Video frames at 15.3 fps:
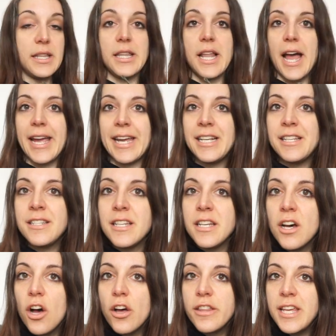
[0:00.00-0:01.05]
lined
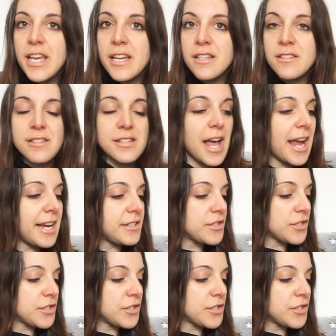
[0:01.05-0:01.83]
on the inside,